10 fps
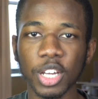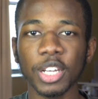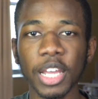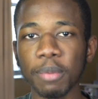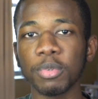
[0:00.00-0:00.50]

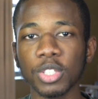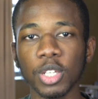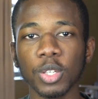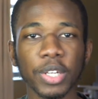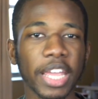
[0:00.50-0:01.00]
unable to
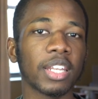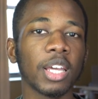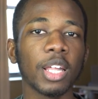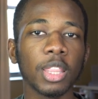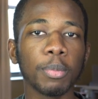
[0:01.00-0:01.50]
locate
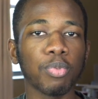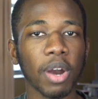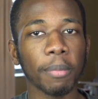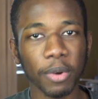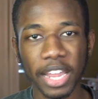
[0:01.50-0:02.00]
the
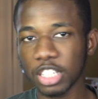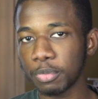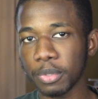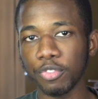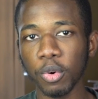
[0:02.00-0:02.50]
proper
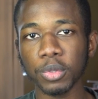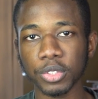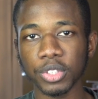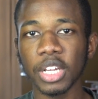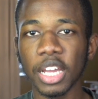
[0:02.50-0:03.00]
SP
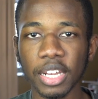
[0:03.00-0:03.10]
folder.